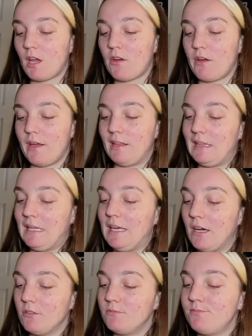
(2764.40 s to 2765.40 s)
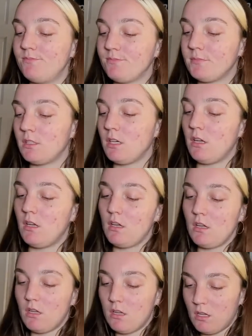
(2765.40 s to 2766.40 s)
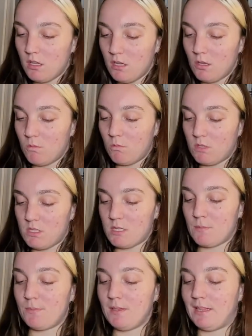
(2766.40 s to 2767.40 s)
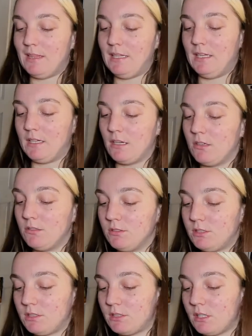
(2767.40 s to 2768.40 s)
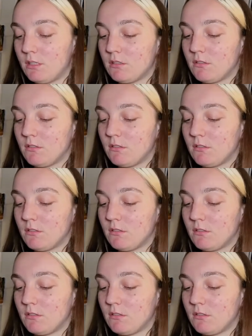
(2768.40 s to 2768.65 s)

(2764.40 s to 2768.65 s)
All right, Leo. What's up with the Leos?